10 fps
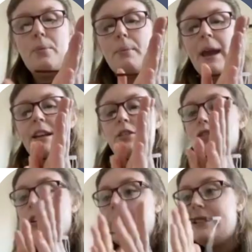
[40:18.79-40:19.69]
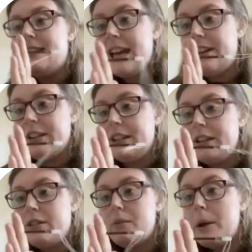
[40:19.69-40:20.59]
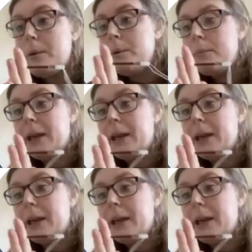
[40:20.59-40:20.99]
making sure it's definitely through,